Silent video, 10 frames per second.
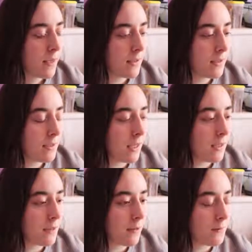Is this
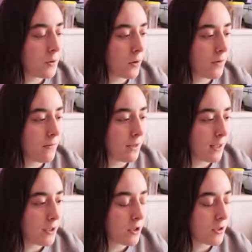like some sort of
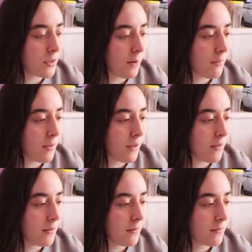glitch or something?